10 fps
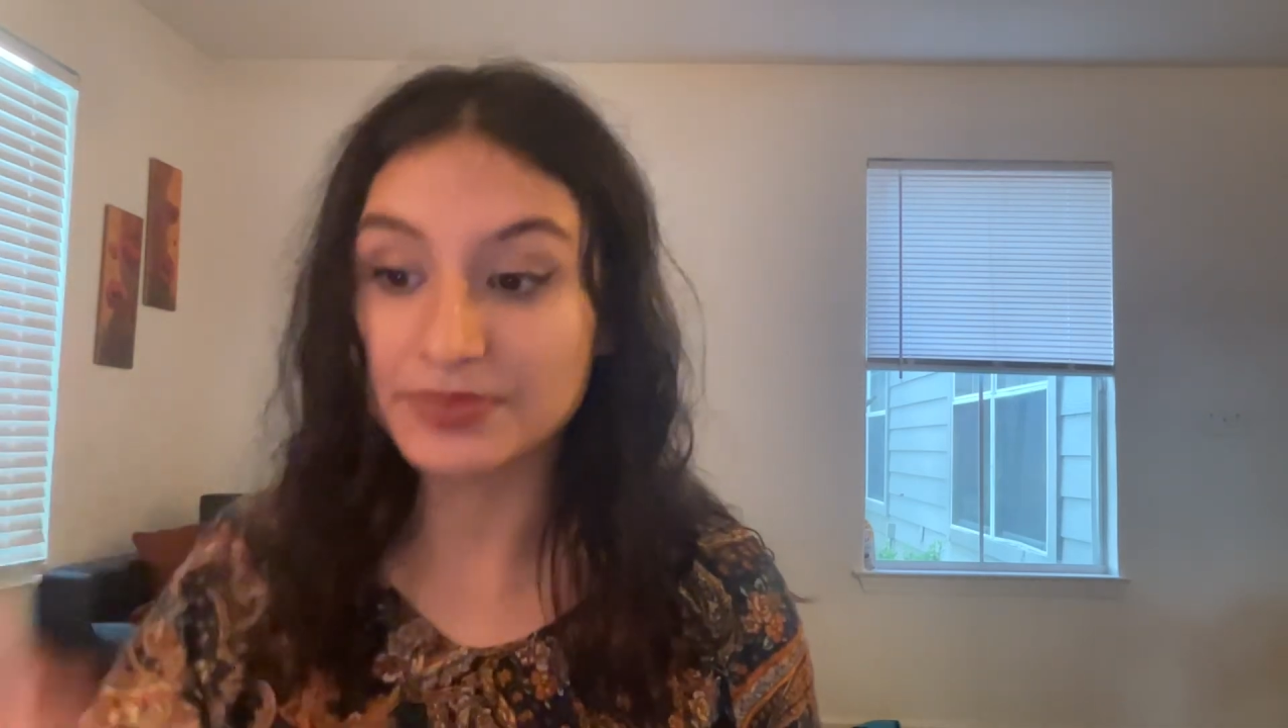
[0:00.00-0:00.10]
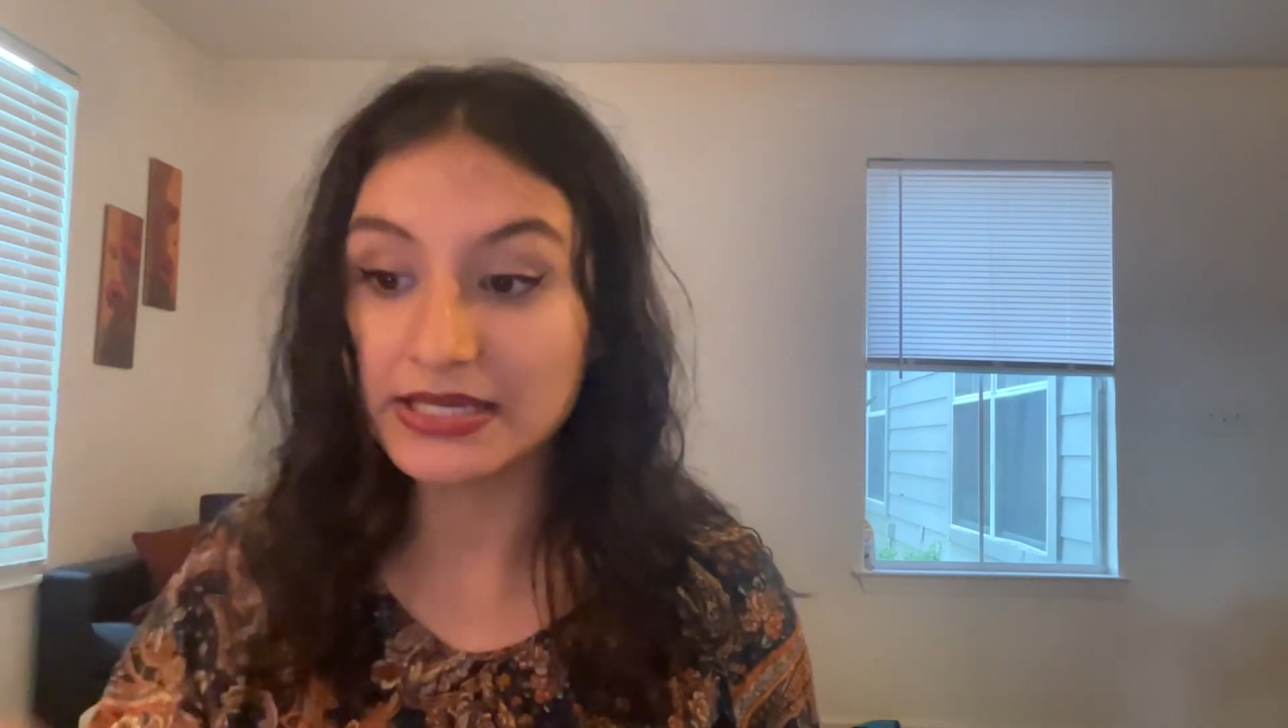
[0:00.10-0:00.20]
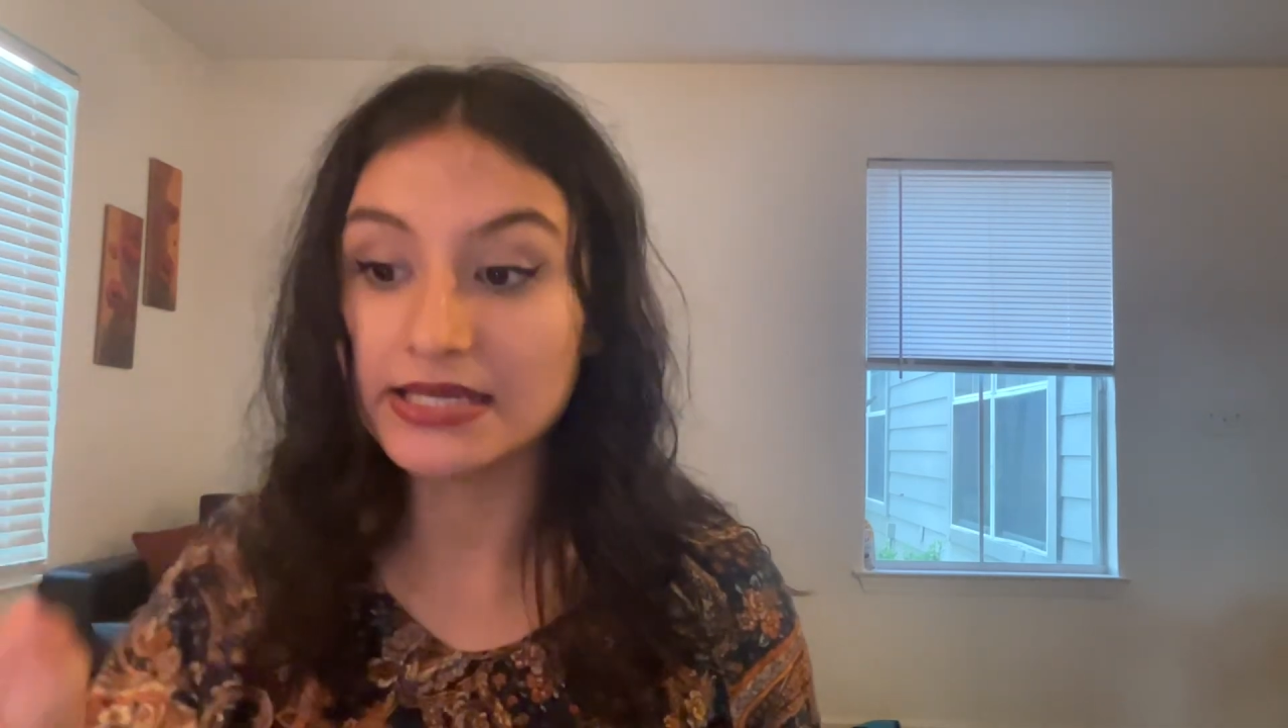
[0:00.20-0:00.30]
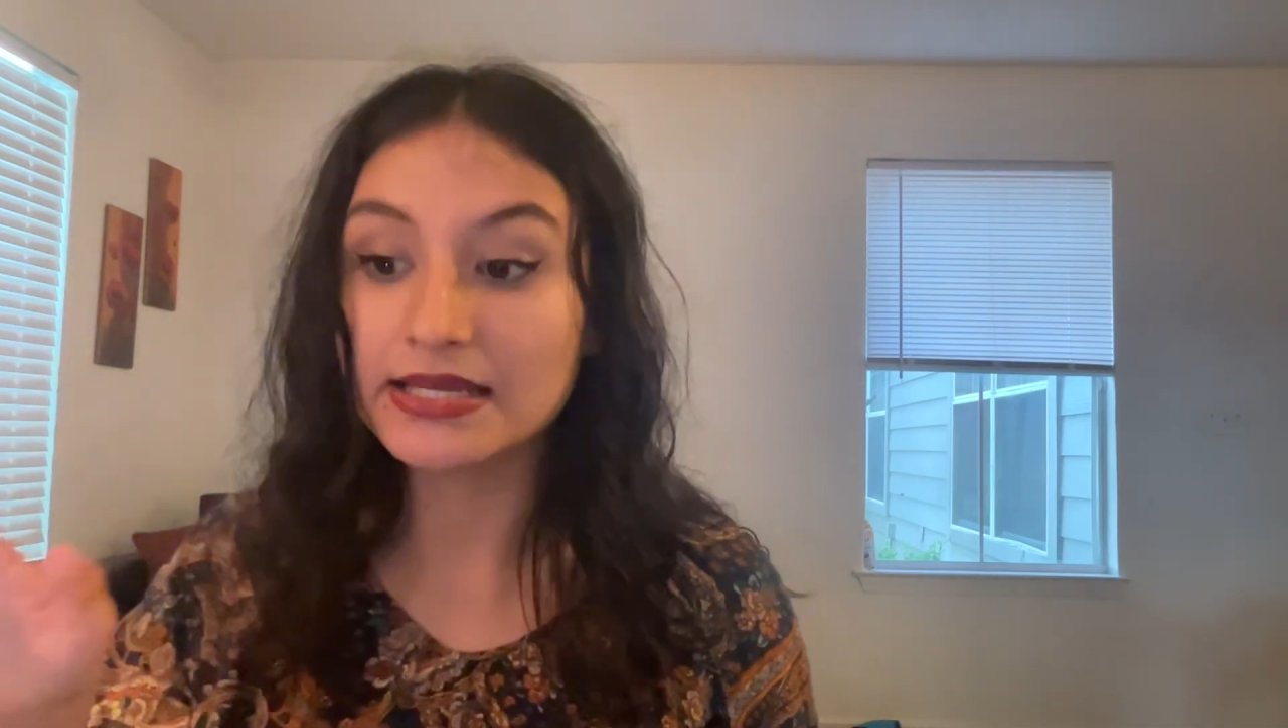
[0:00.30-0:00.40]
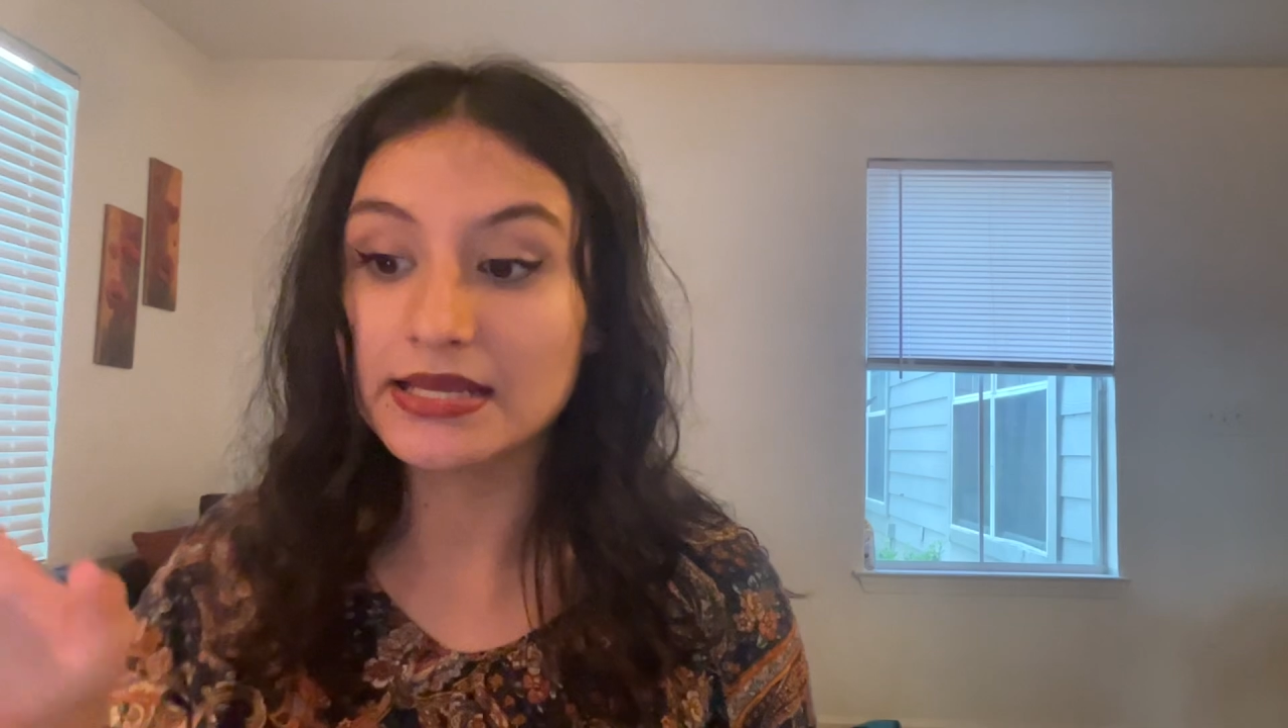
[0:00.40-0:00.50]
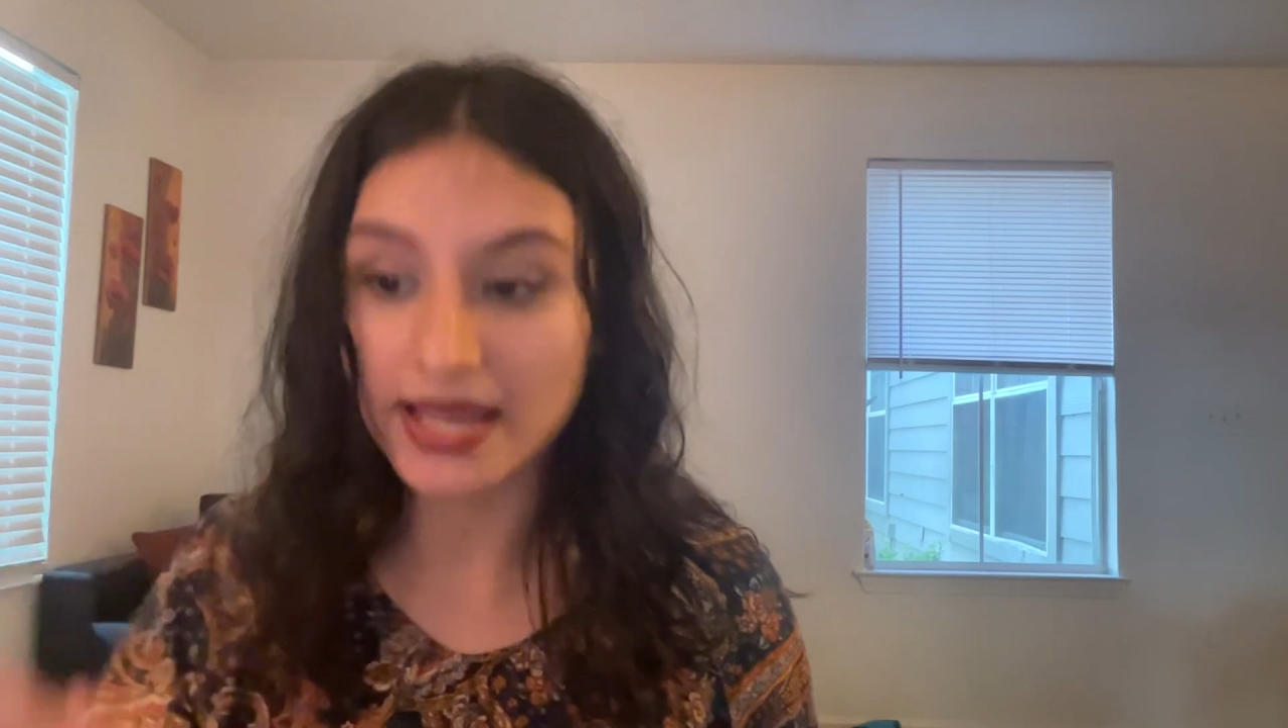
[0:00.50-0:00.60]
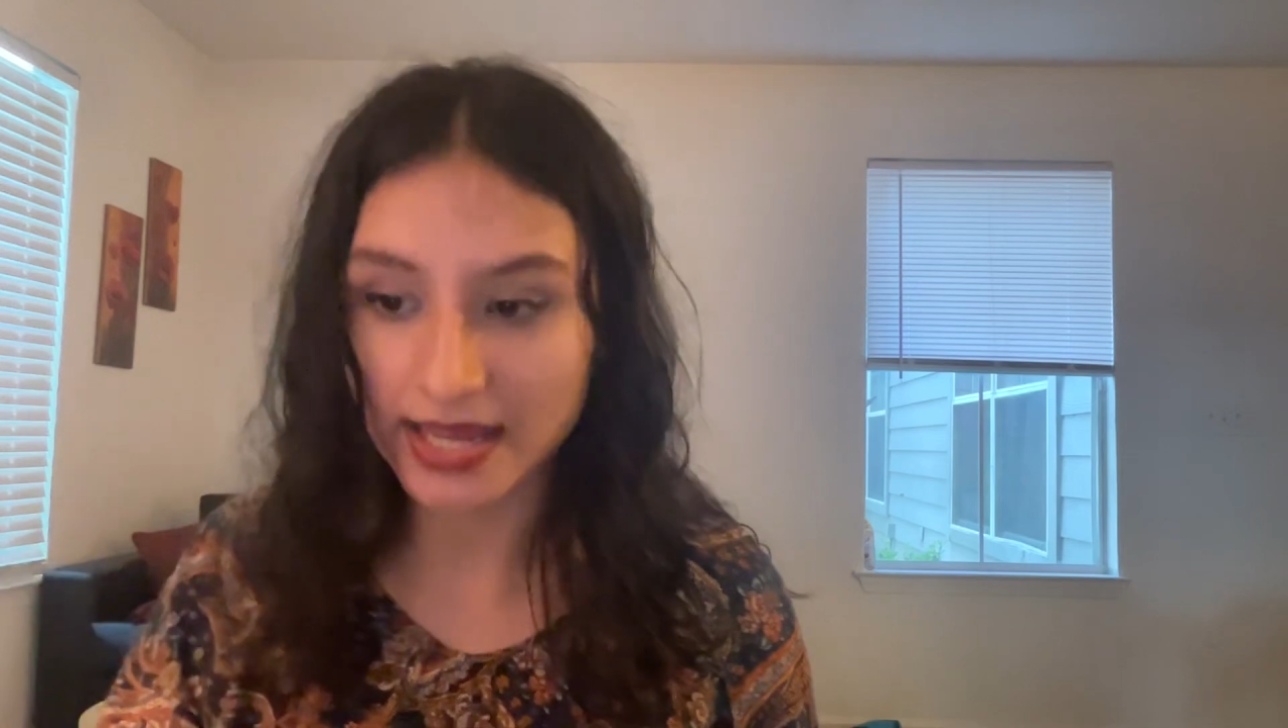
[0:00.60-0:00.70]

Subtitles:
B,